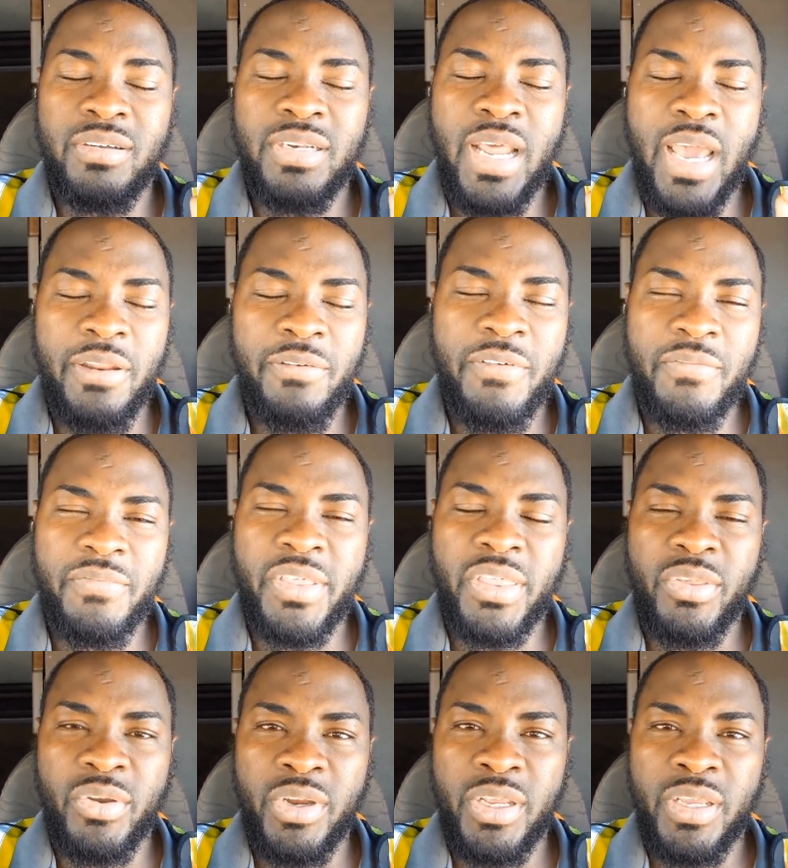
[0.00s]

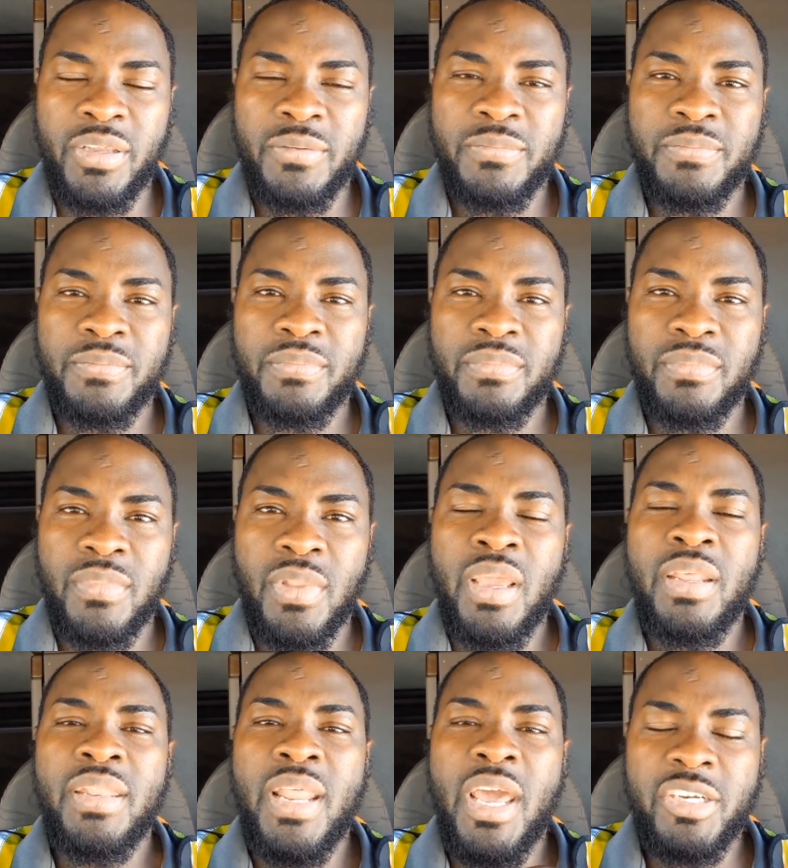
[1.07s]
953
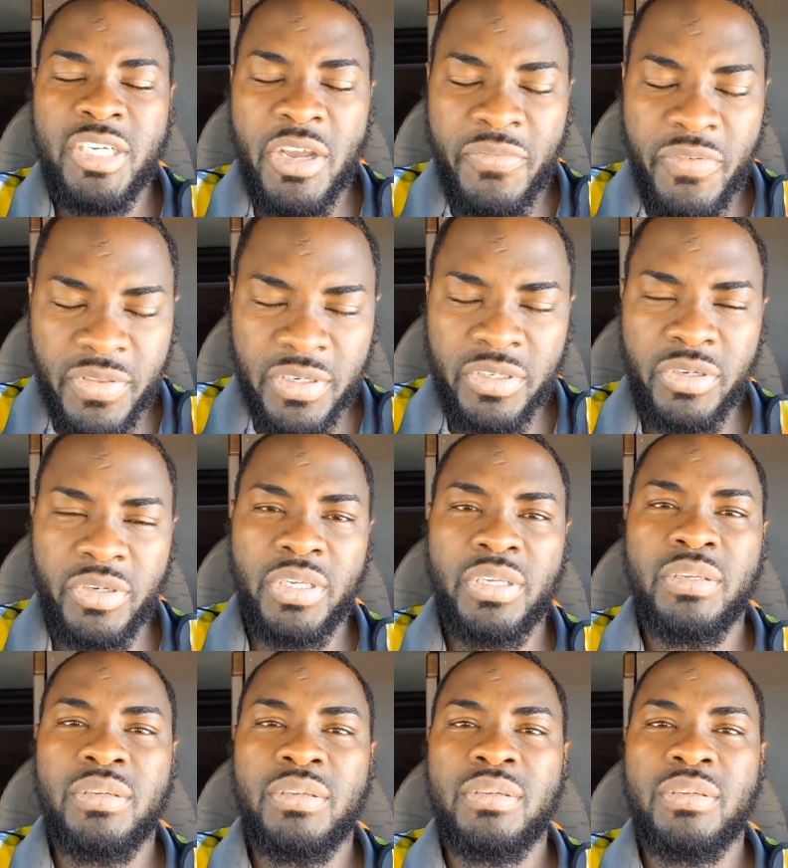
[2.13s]
953